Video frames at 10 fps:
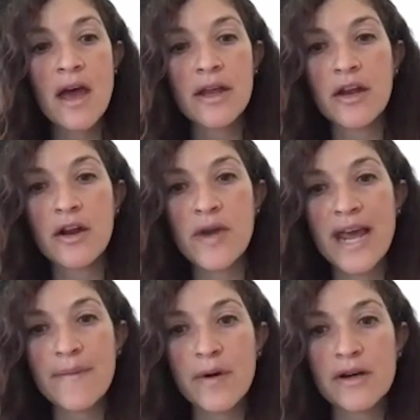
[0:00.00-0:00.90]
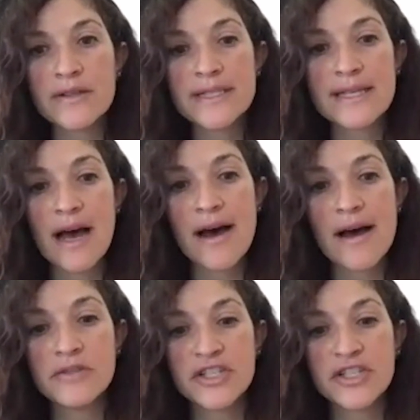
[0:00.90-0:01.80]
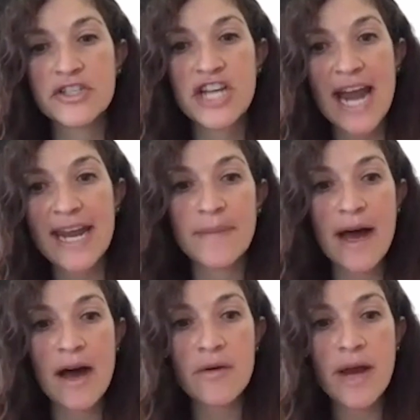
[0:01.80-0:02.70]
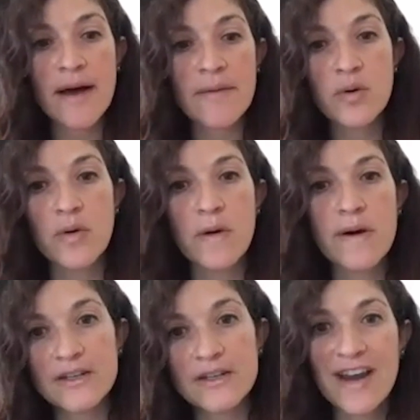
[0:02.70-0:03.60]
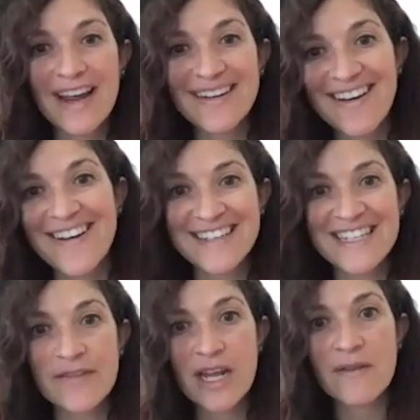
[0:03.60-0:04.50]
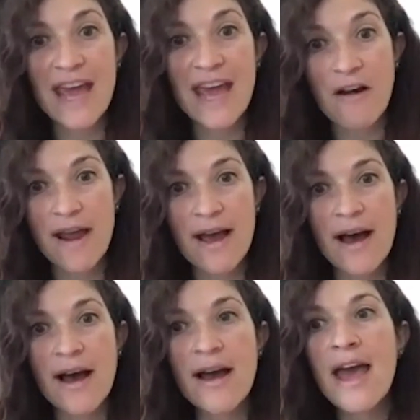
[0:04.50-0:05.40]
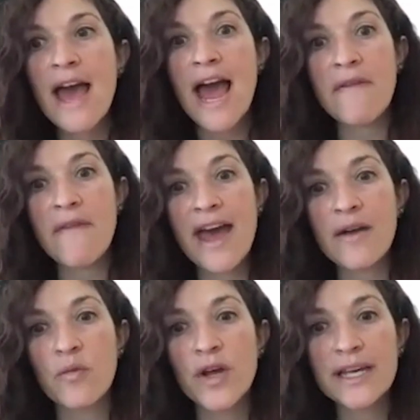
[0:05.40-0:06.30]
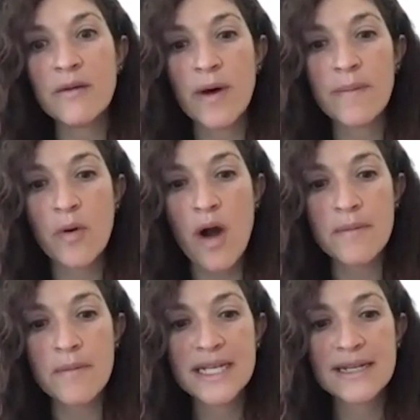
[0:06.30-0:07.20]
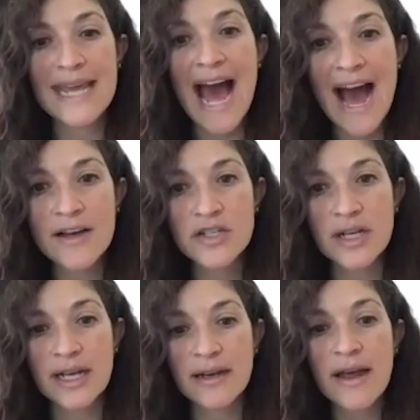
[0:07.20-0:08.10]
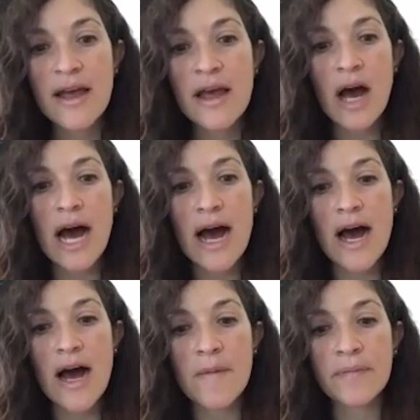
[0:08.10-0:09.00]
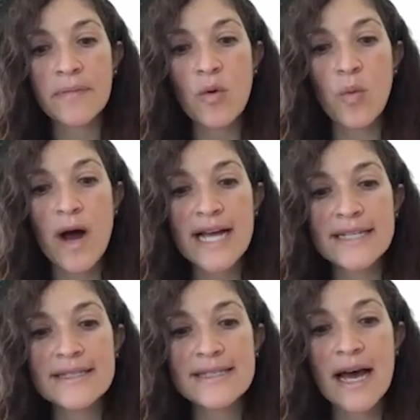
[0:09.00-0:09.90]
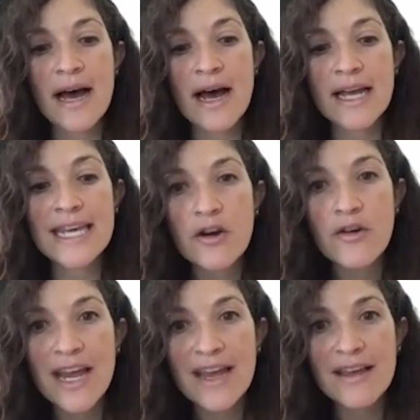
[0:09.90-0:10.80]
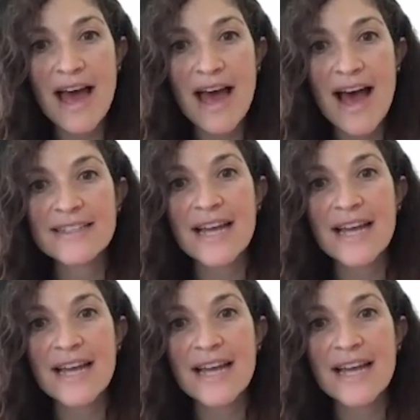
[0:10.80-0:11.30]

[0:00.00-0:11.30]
neighbors just chatting about poor internet connectivity in the area. And then really what prompted the action was hearing that